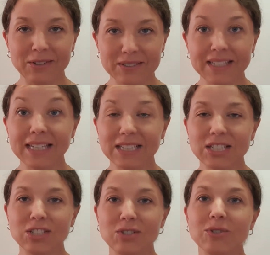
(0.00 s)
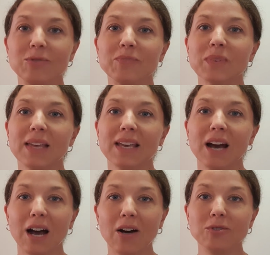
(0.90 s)
teaches you
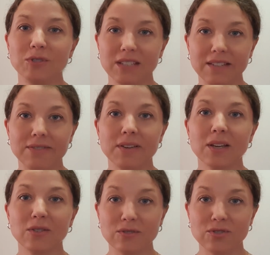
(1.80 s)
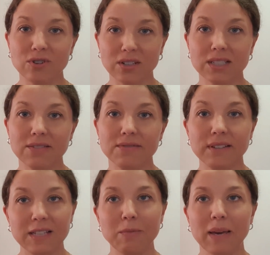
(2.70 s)
how to give constructive
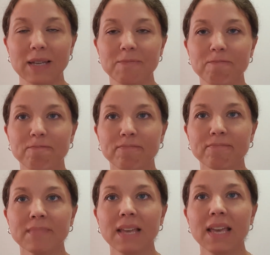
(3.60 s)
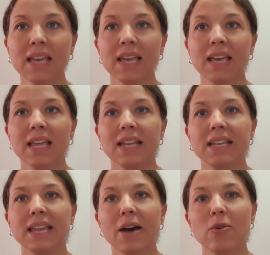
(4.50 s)
feedback.
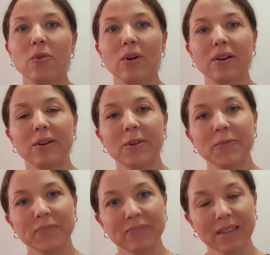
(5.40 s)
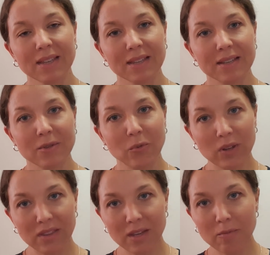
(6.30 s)
Now,
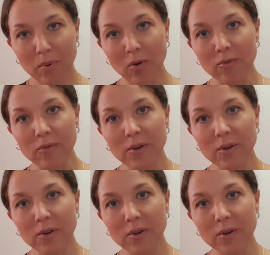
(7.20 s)
with the above,